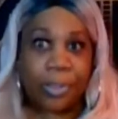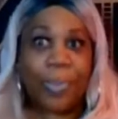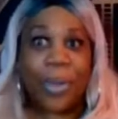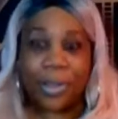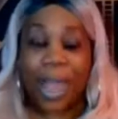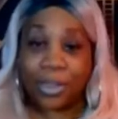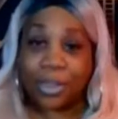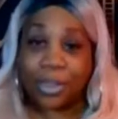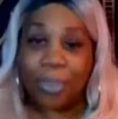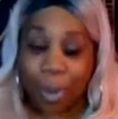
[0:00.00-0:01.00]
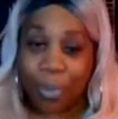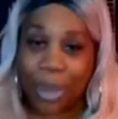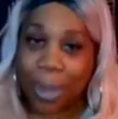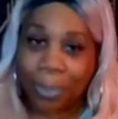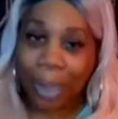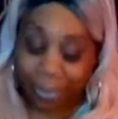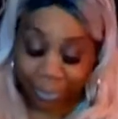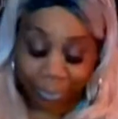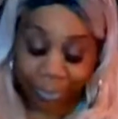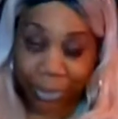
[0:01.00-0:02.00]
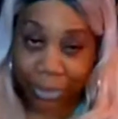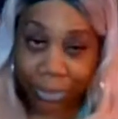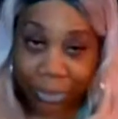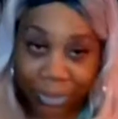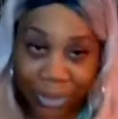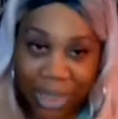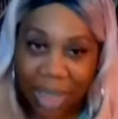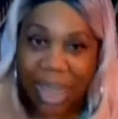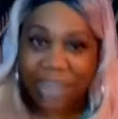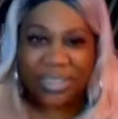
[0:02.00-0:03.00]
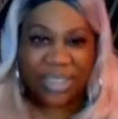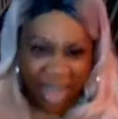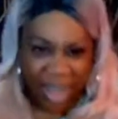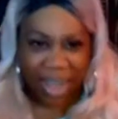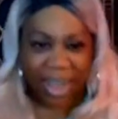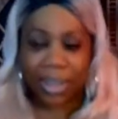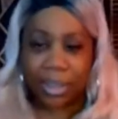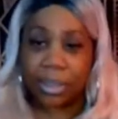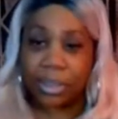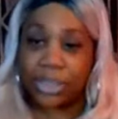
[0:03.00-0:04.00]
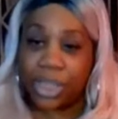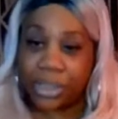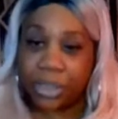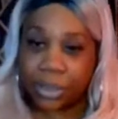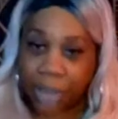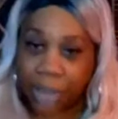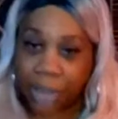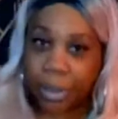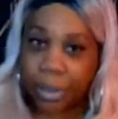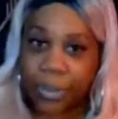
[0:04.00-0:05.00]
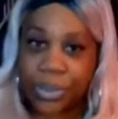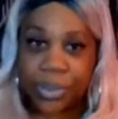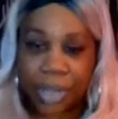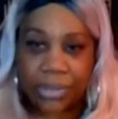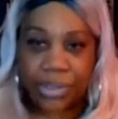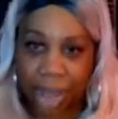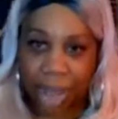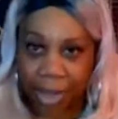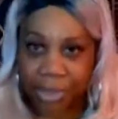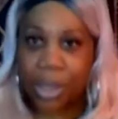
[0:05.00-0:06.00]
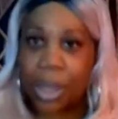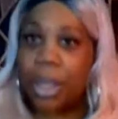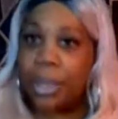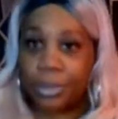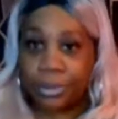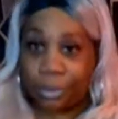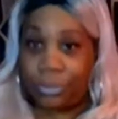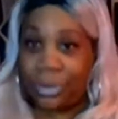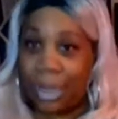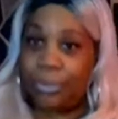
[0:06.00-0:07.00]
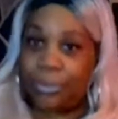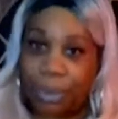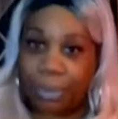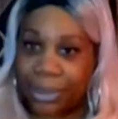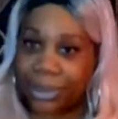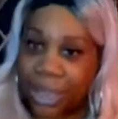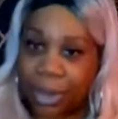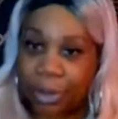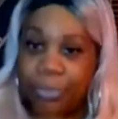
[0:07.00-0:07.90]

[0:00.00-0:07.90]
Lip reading: But at the moment, I probably would be a little upset. Dang, I didn't get a chance to take a little piece of that change and do something for myself.